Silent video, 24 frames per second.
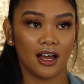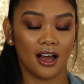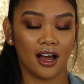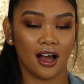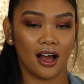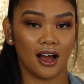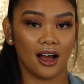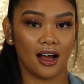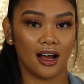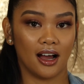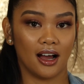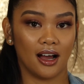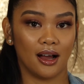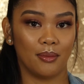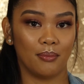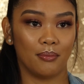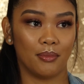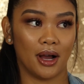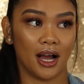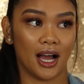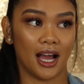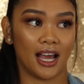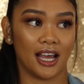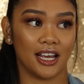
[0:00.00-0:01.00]

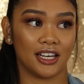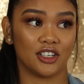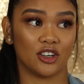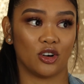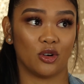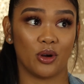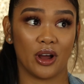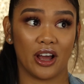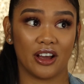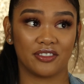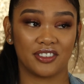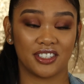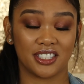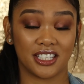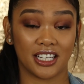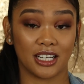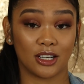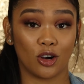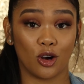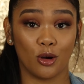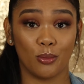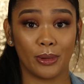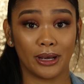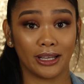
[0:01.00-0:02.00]
I don't have to
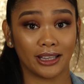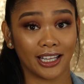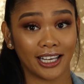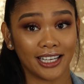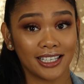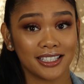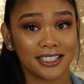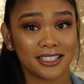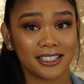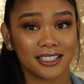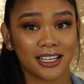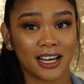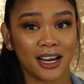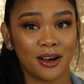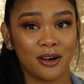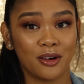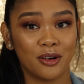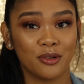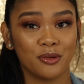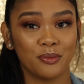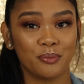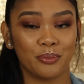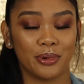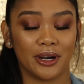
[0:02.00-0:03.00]
take all my lights
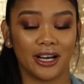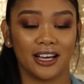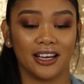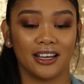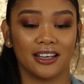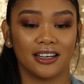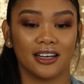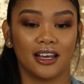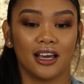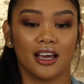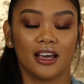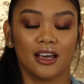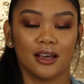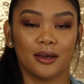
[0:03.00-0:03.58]
down, but